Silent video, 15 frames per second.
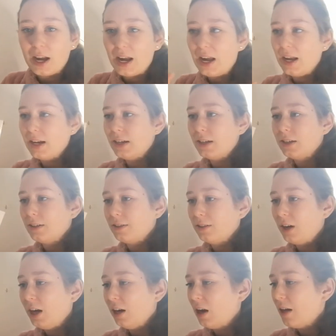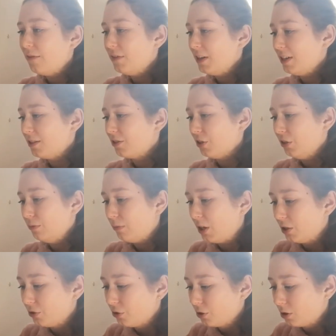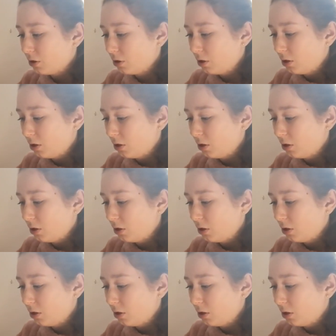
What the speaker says: And I love this so much.